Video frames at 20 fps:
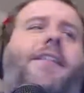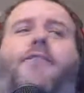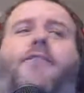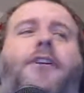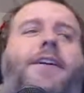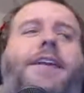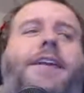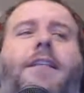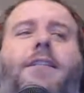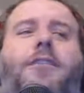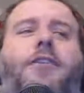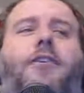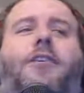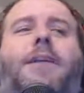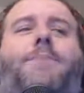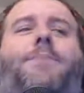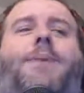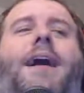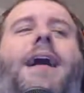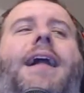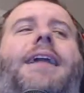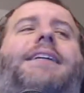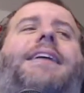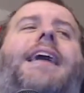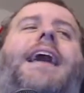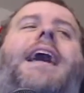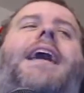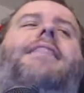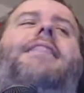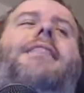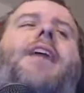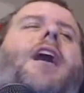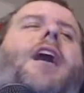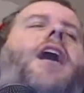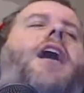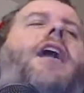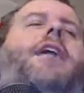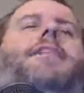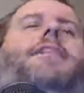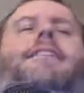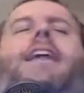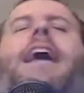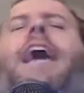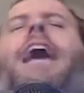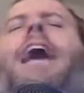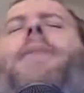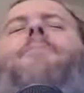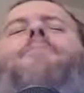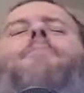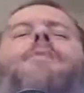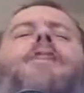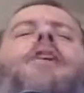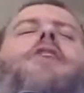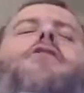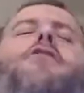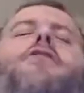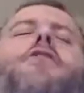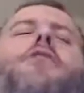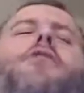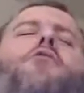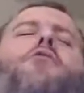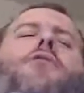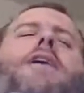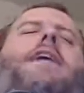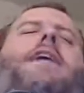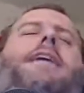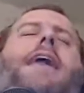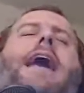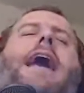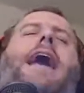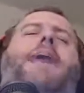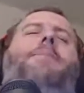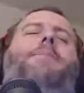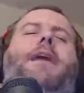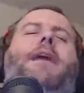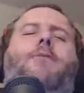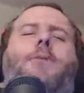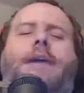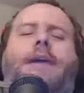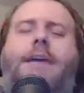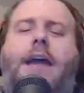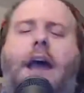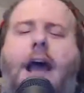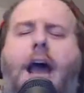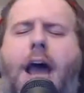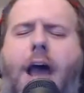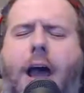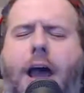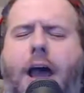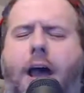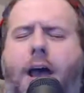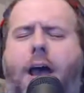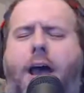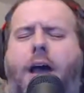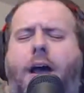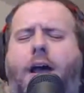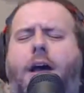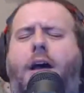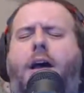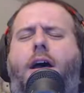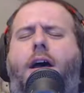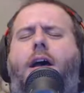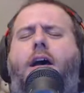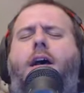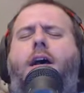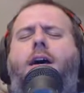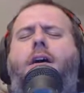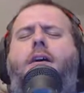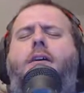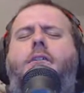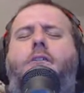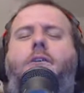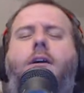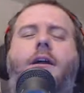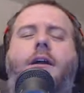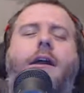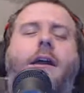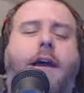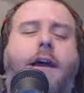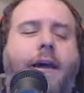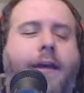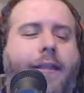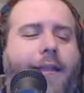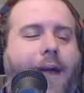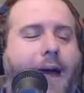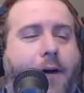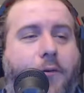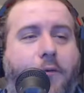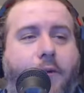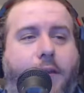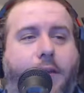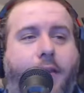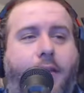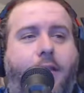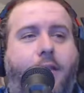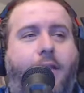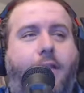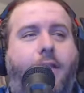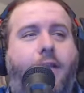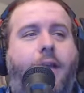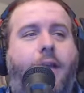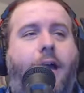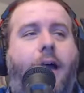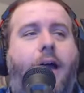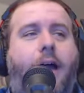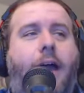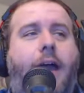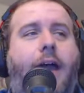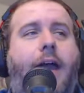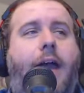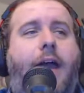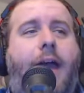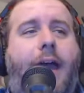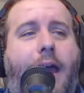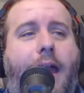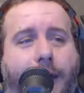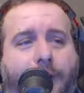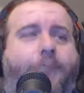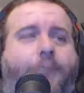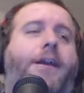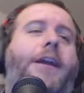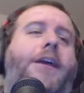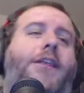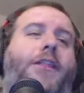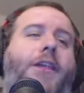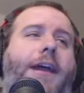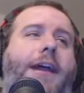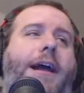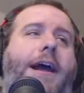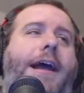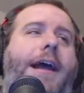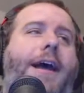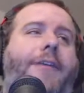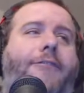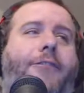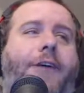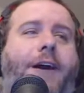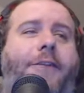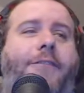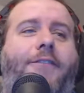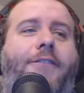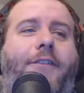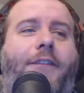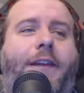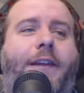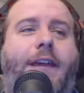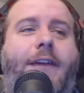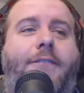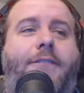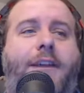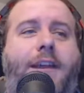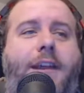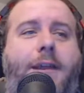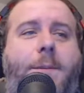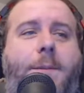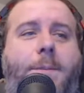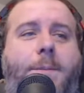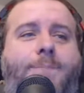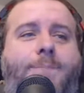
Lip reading: Drunken Disorderly podcast on Tap News Recap. Here we go. That was everything I have left for the evening.